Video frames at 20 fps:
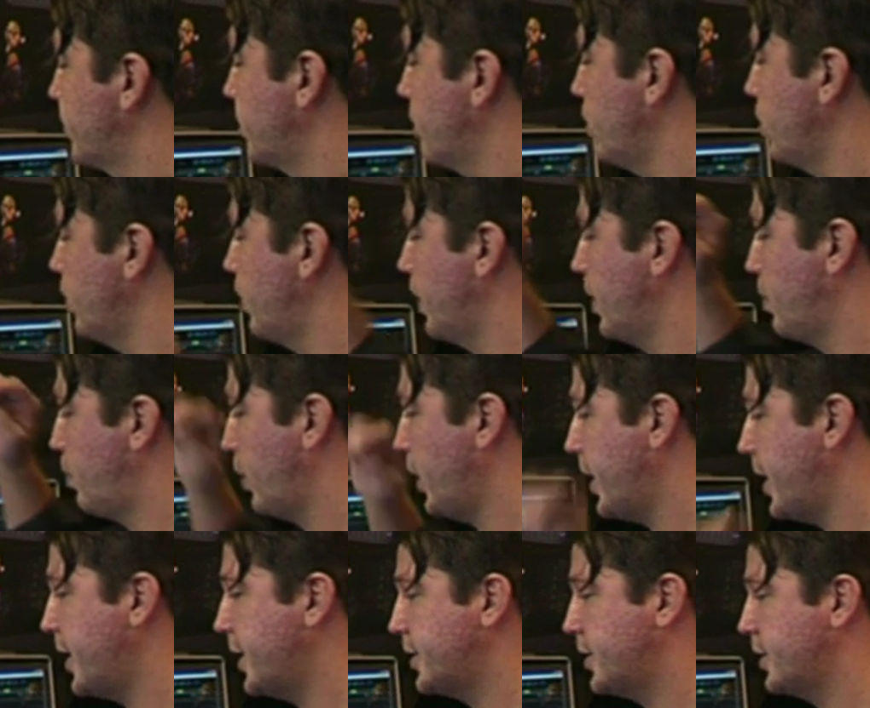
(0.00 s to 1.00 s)
solo in
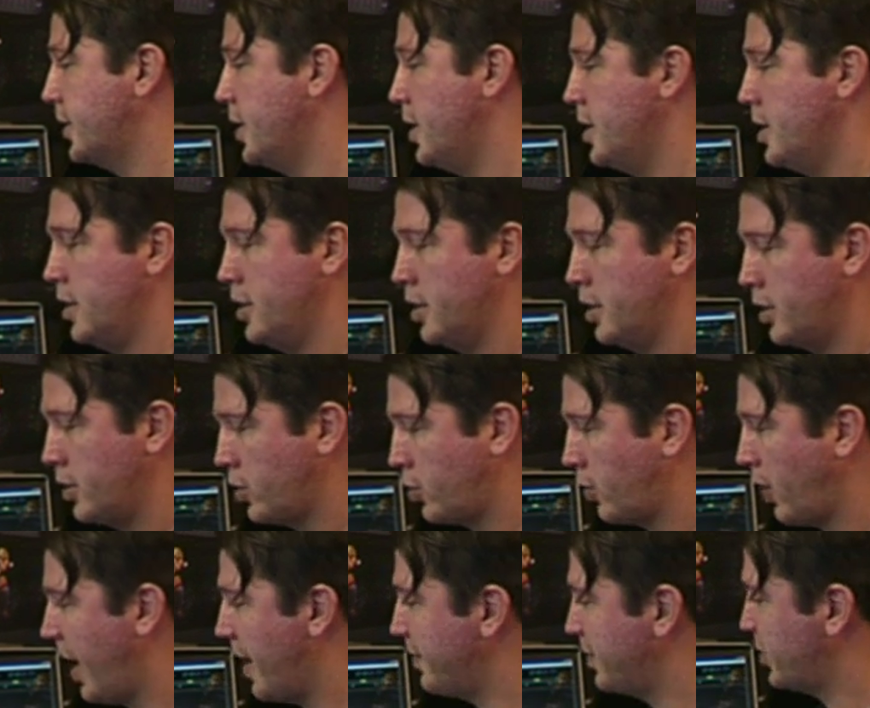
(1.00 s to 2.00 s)
place. You
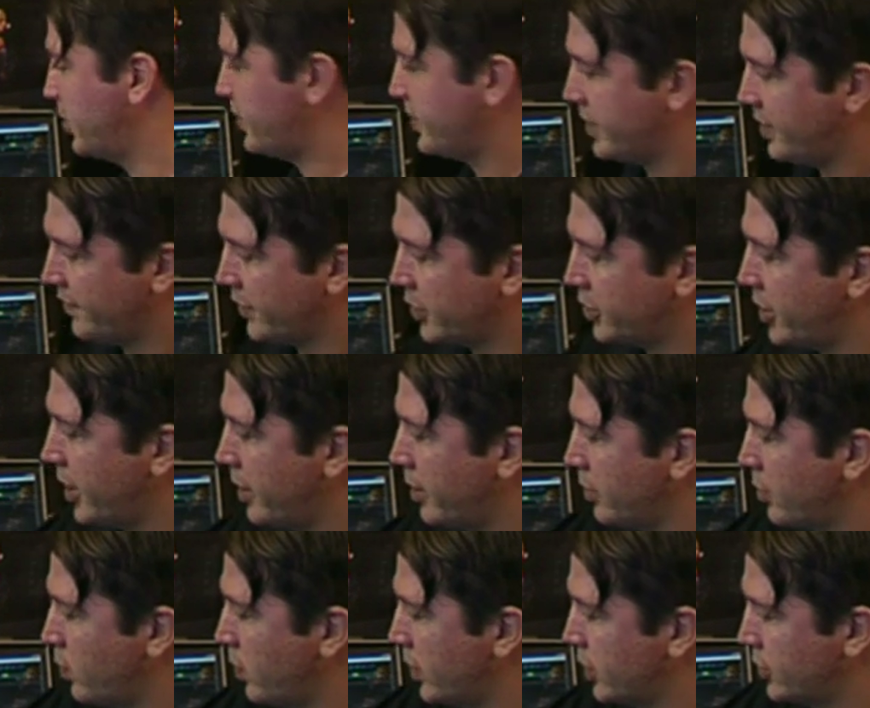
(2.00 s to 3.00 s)
grab the specific channel
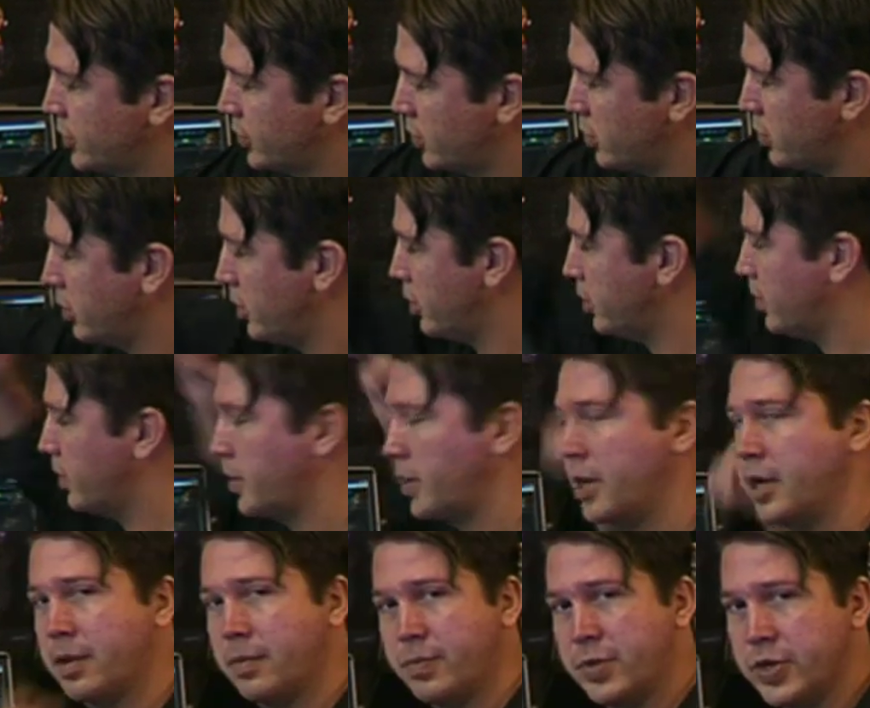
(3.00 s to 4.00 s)
you want to solo,
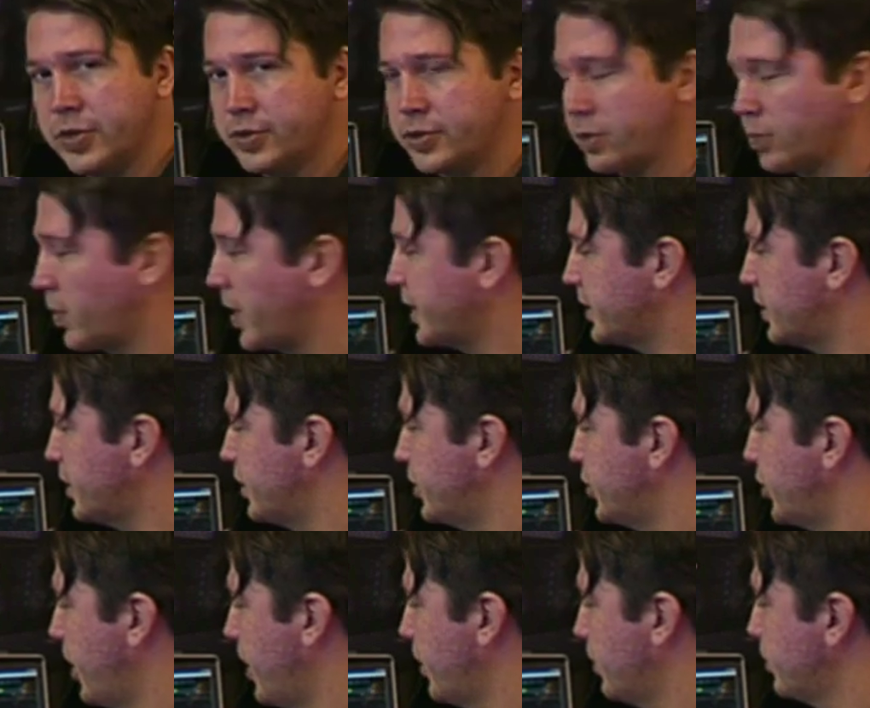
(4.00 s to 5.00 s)
and it mutes the rest of the
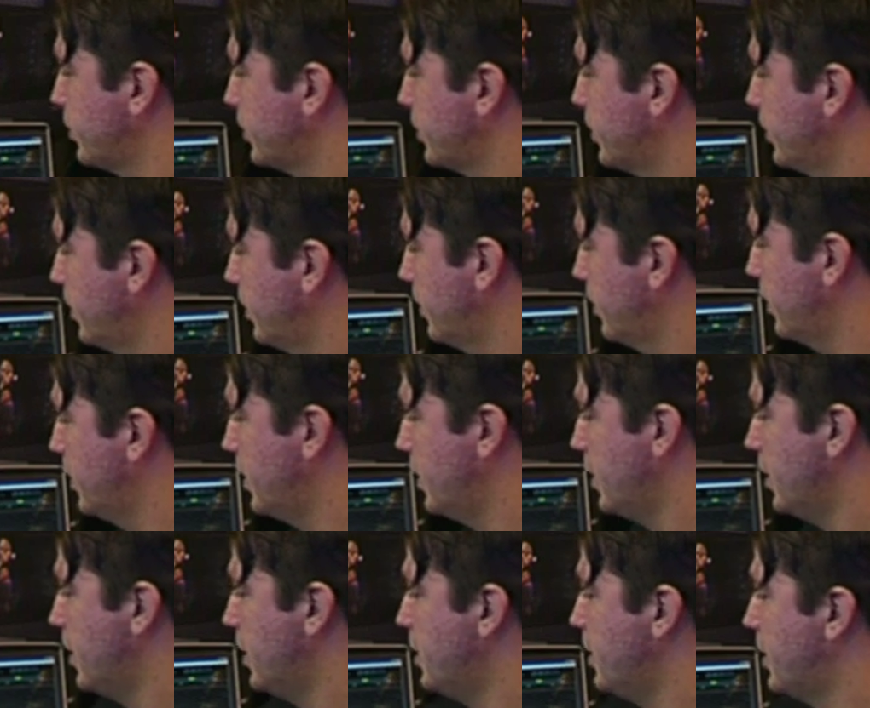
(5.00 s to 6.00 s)
channels.
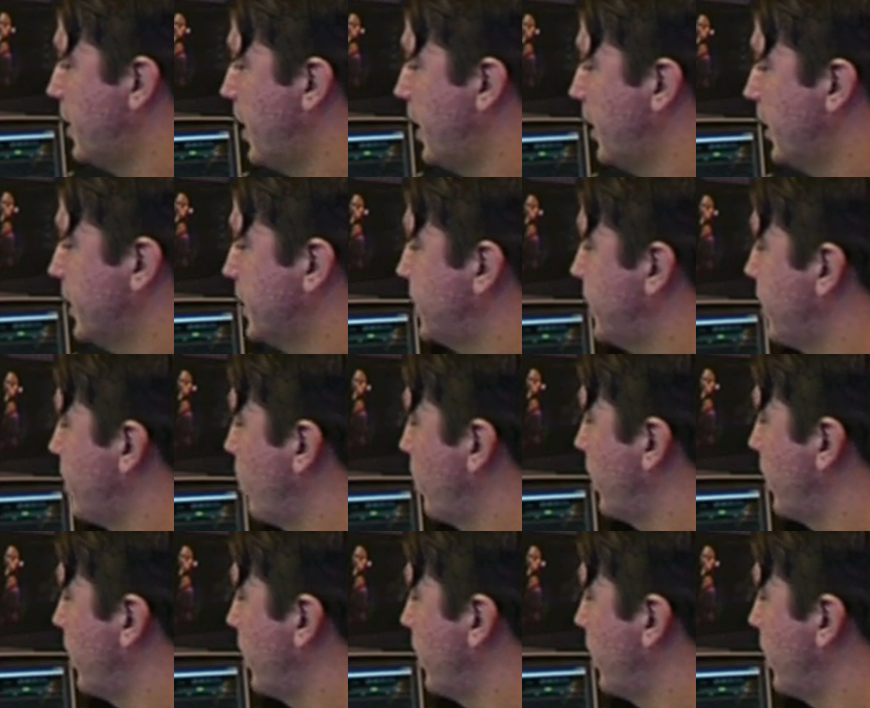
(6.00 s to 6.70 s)
Now let's say you